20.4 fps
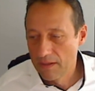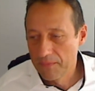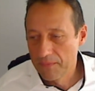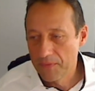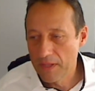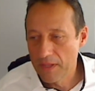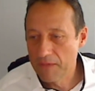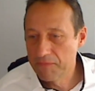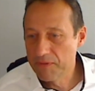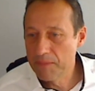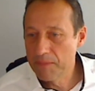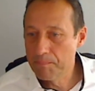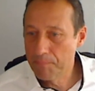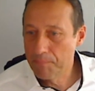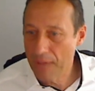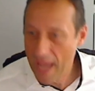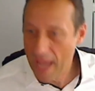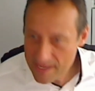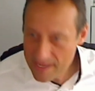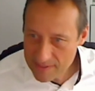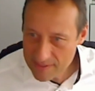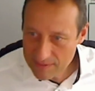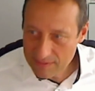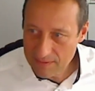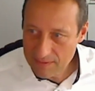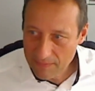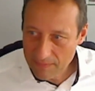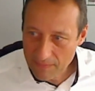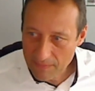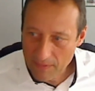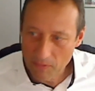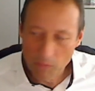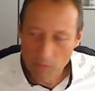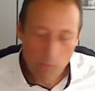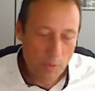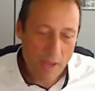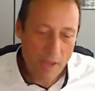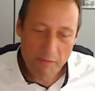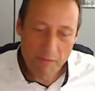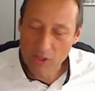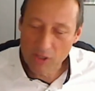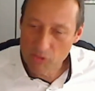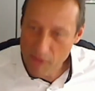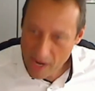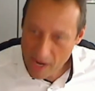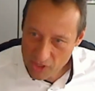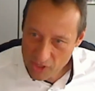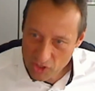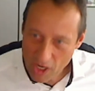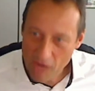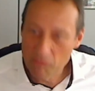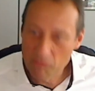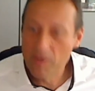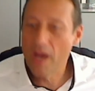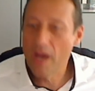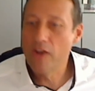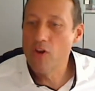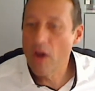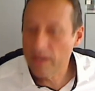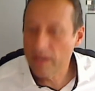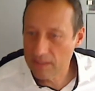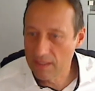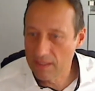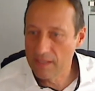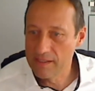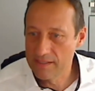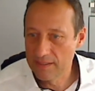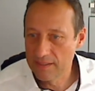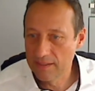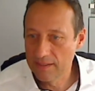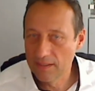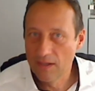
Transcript: If we pass, we have a crash, and we are not guilty,